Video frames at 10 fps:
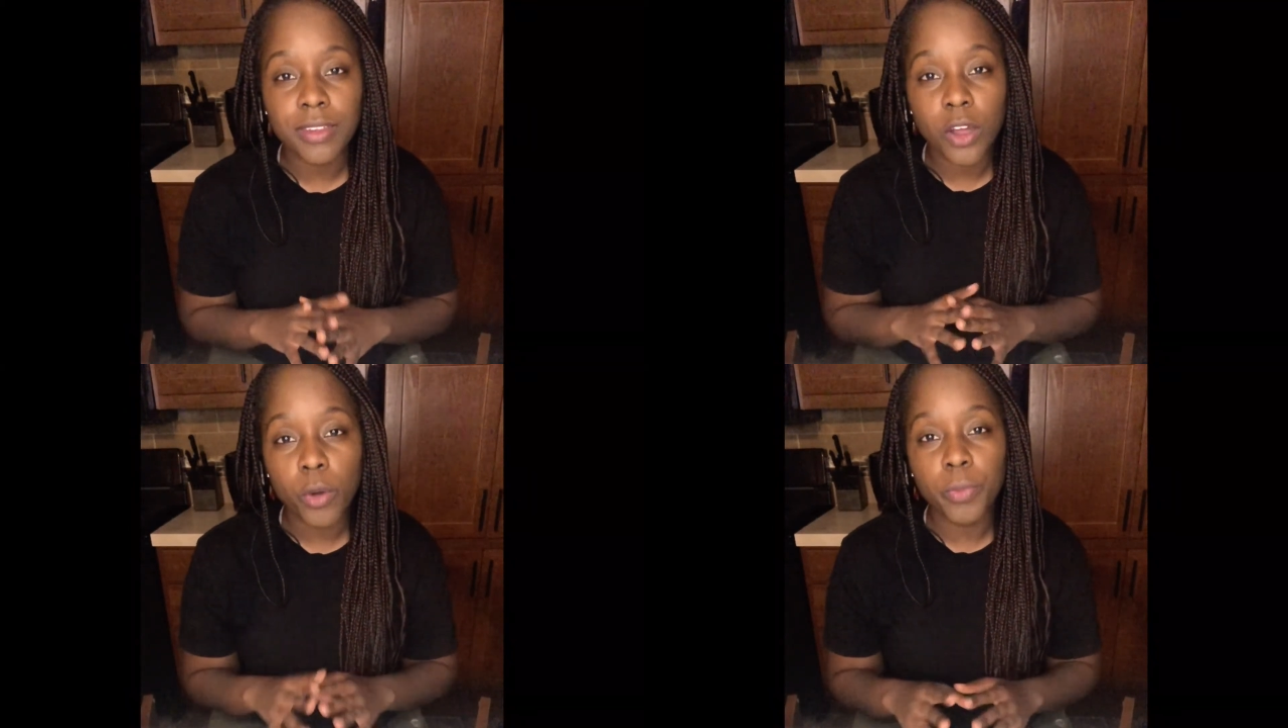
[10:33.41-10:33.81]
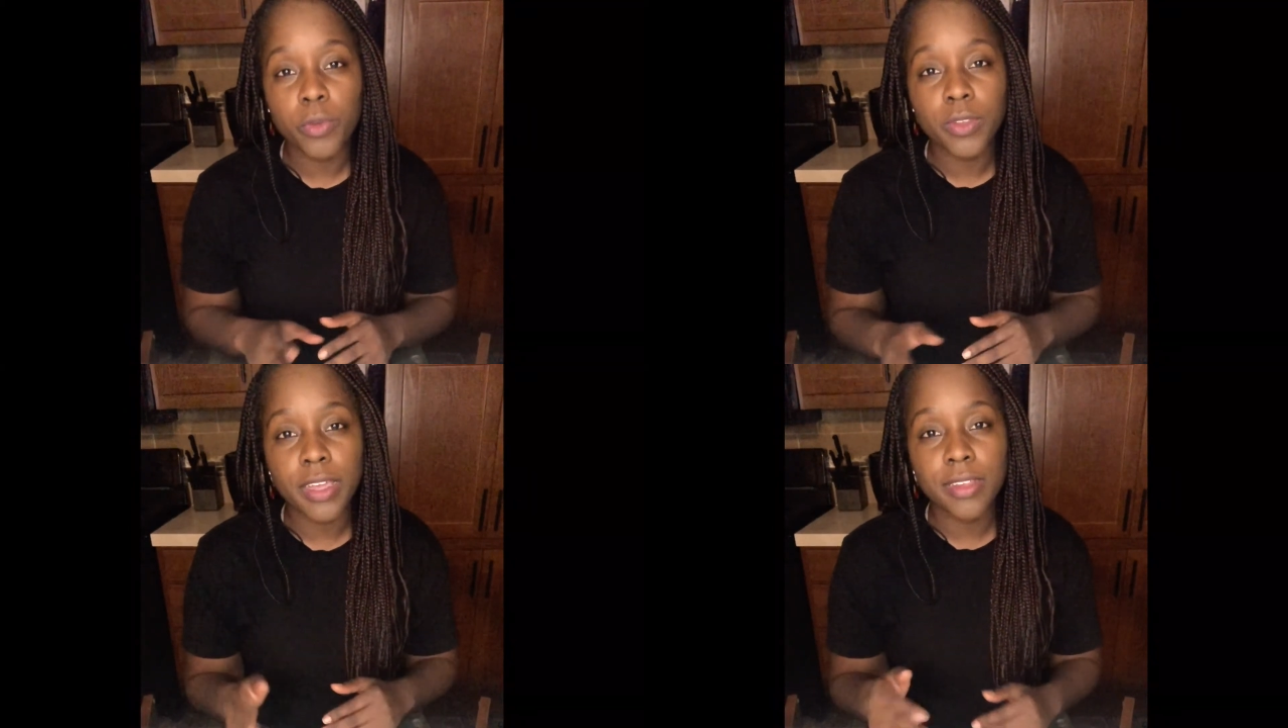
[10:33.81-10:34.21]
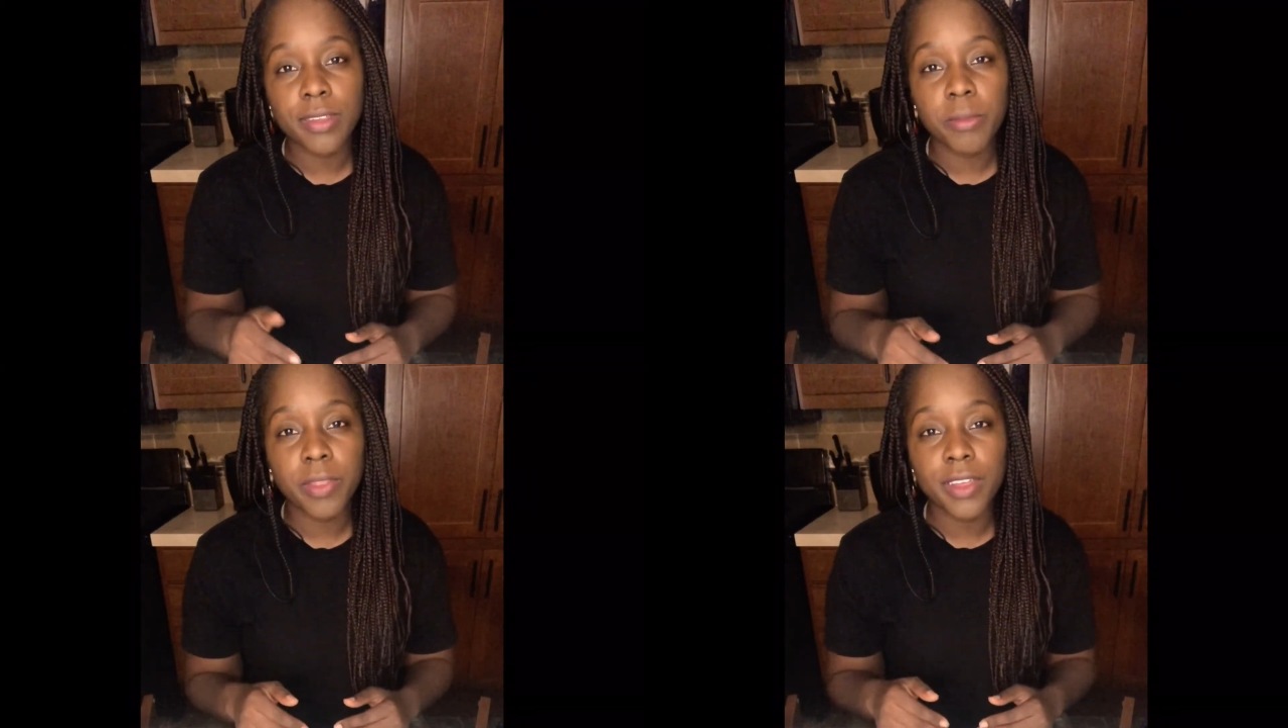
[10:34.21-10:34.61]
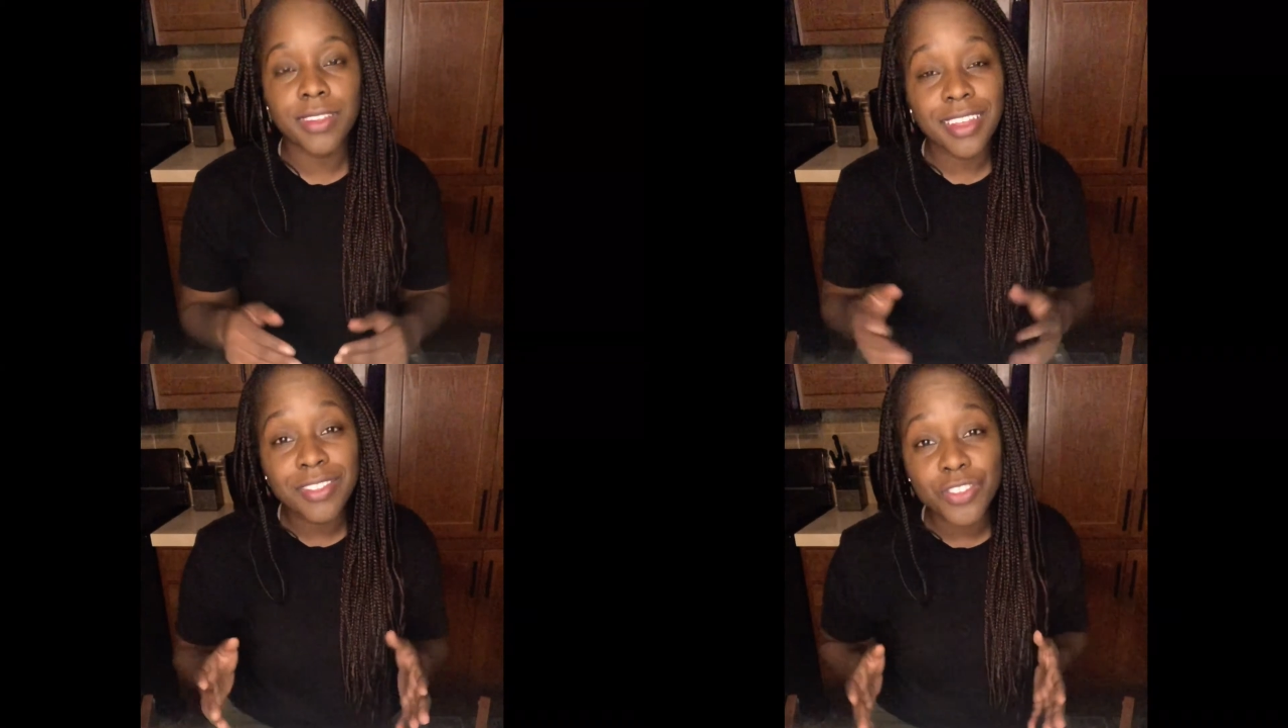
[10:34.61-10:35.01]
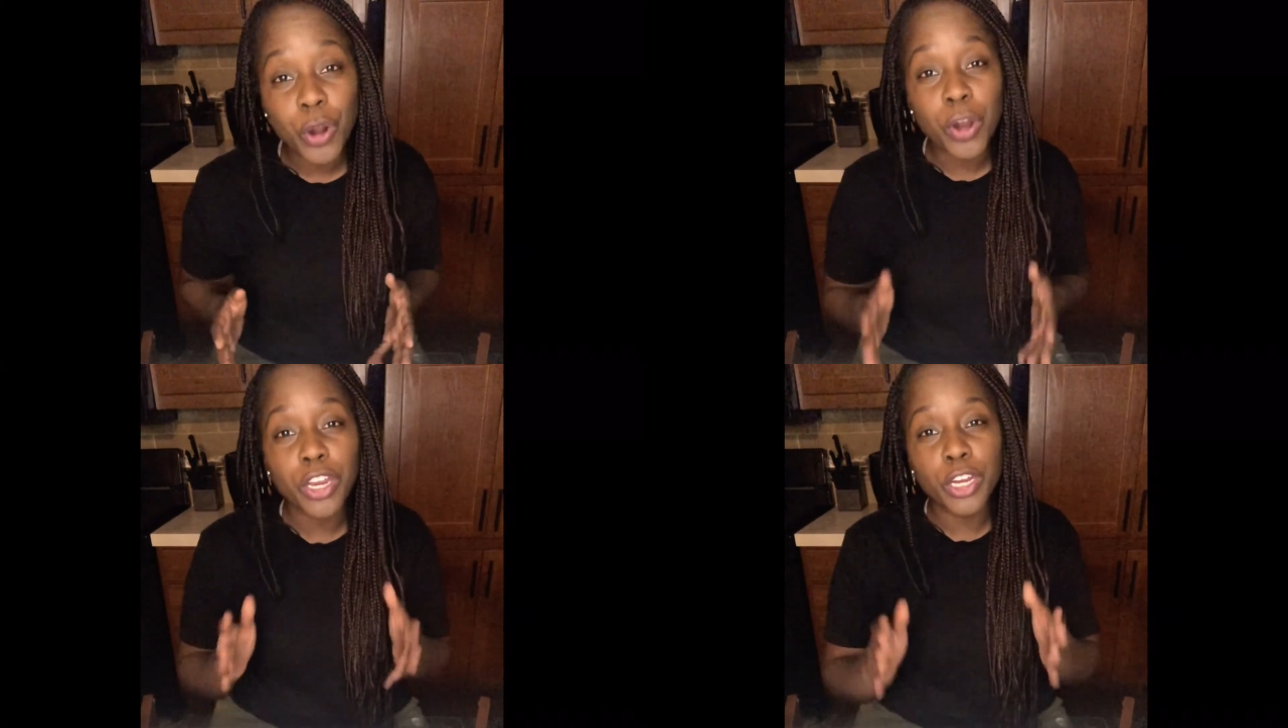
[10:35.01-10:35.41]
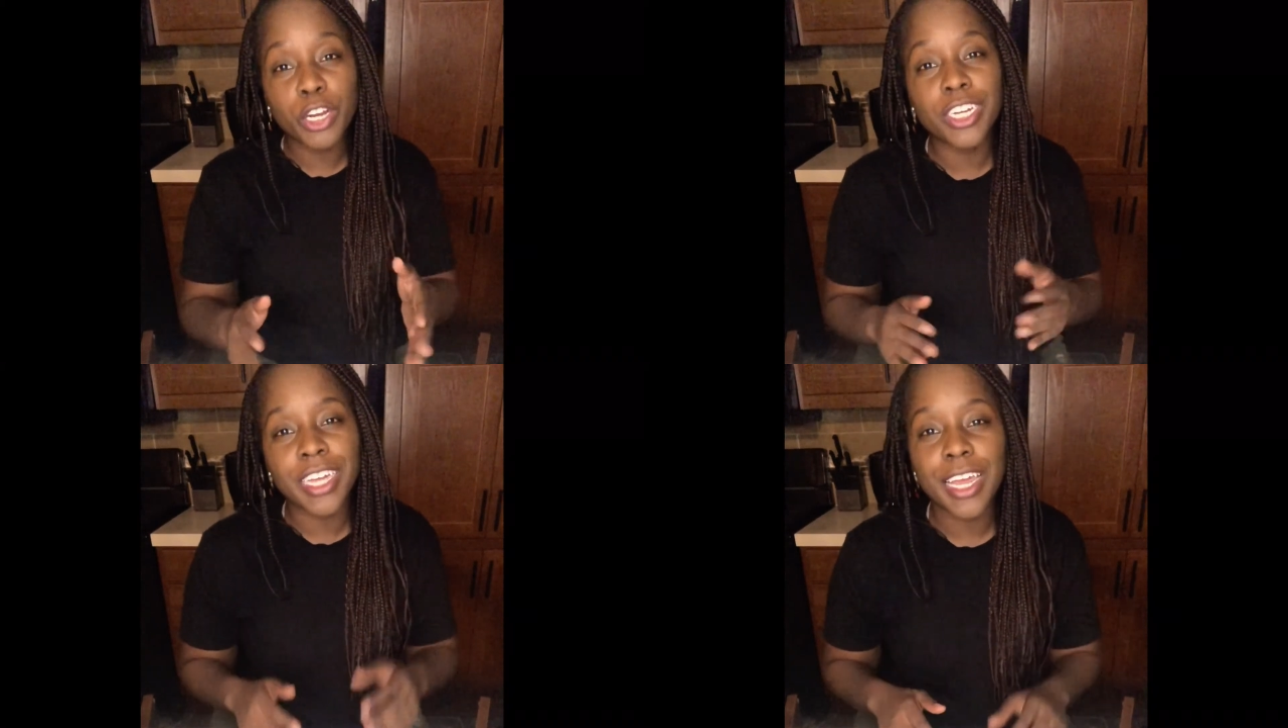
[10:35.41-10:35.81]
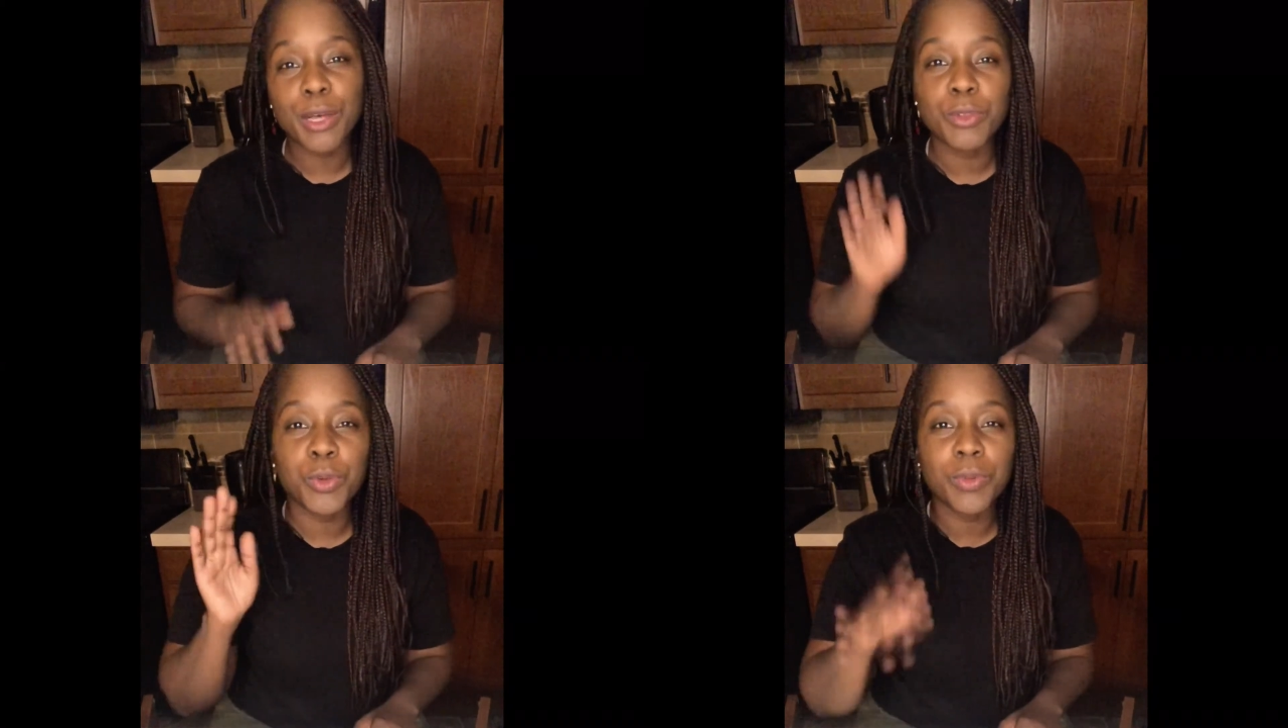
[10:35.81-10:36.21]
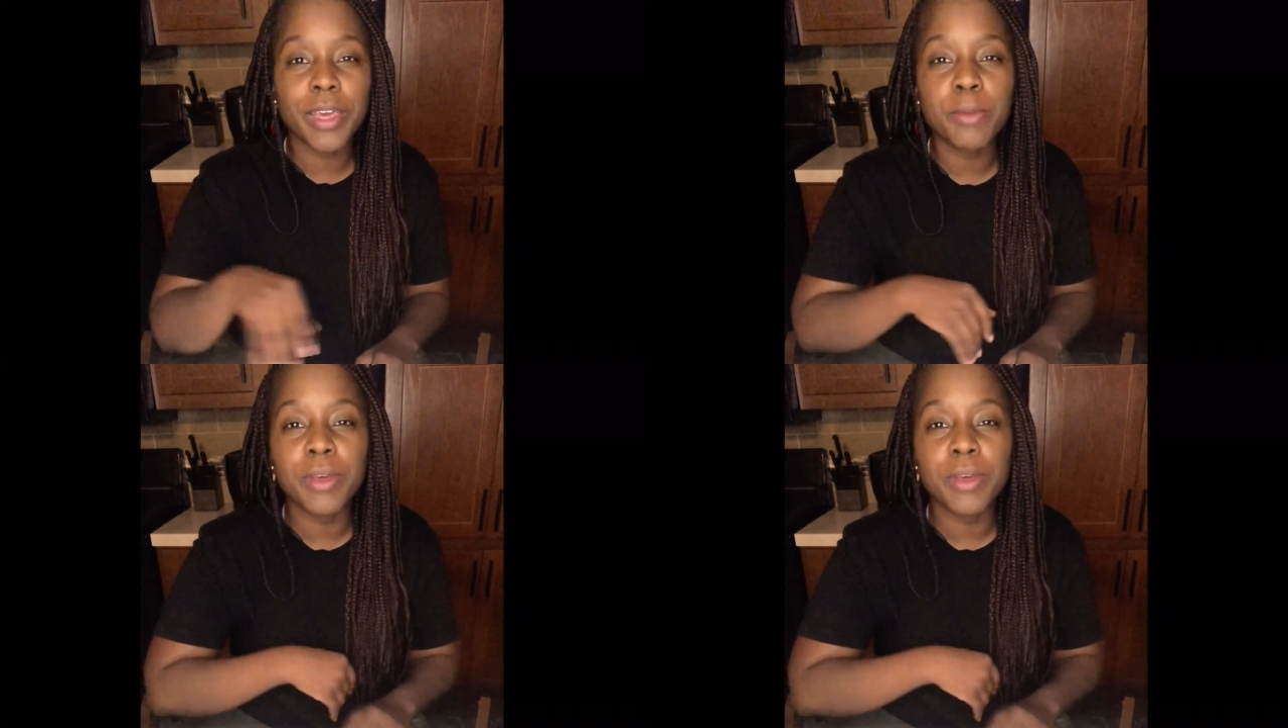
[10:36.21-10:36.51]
and I hope you take some of this and start your channel today,